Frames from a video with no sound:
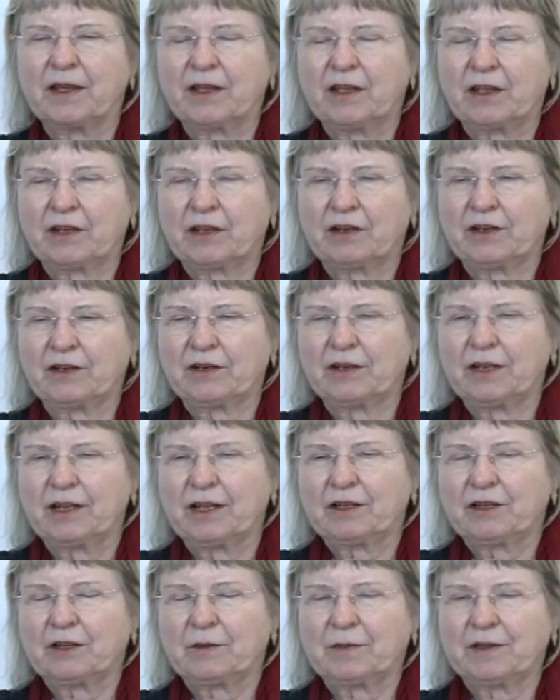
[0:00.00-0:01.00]
and
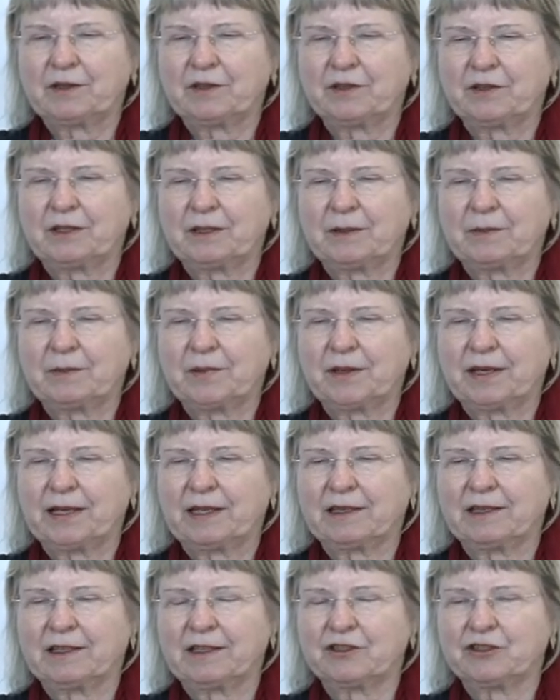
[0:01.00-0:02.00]
the methionine
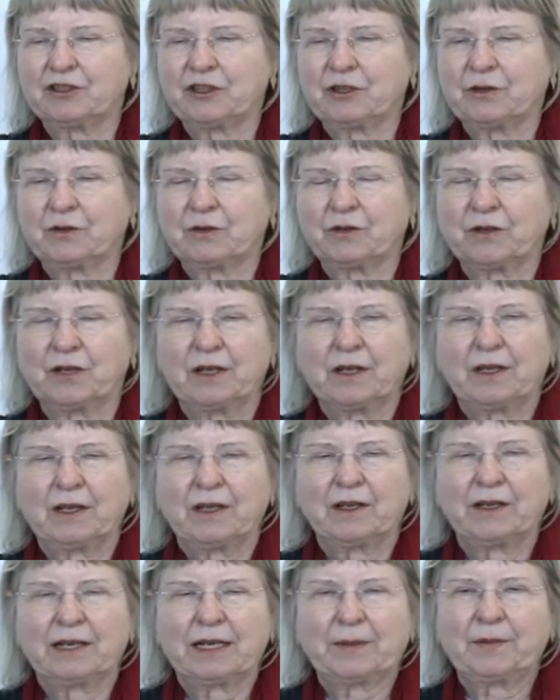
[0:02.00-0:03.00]
PET showed
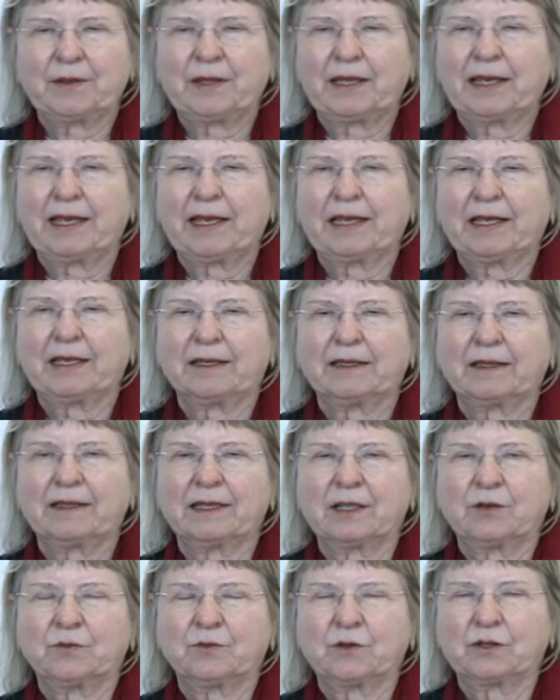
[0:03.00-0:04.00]
an uptake
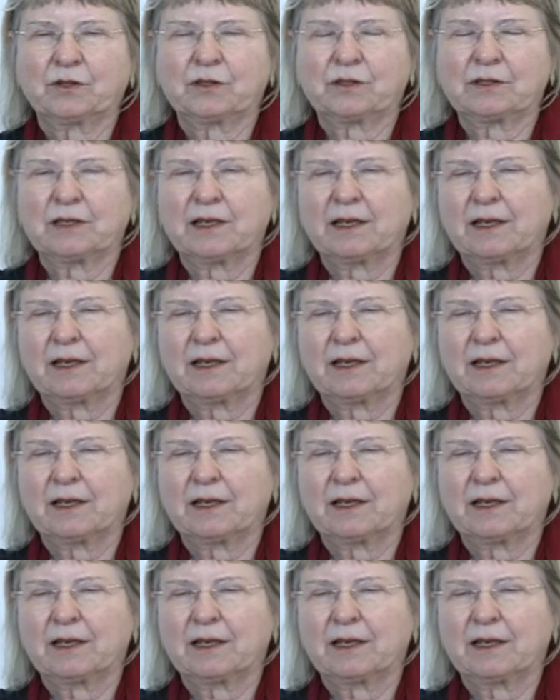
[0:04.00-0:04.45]
that was